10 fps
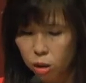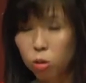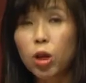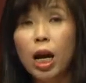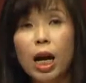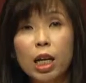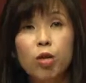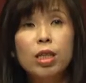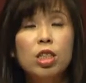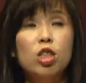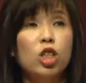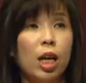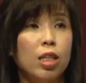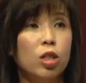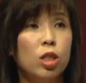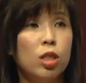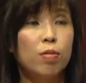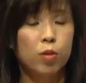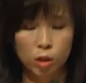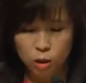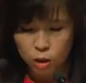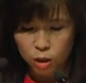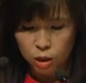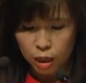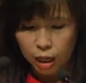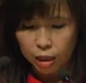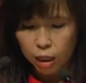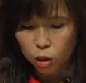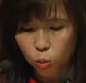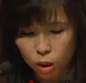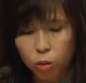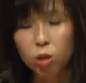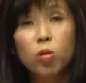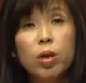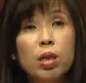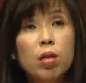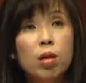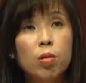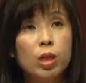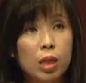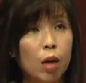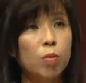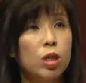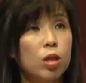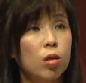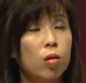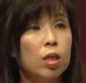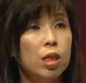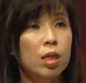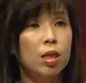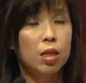to address this challenge. And that's what we're doing with cybersecurity.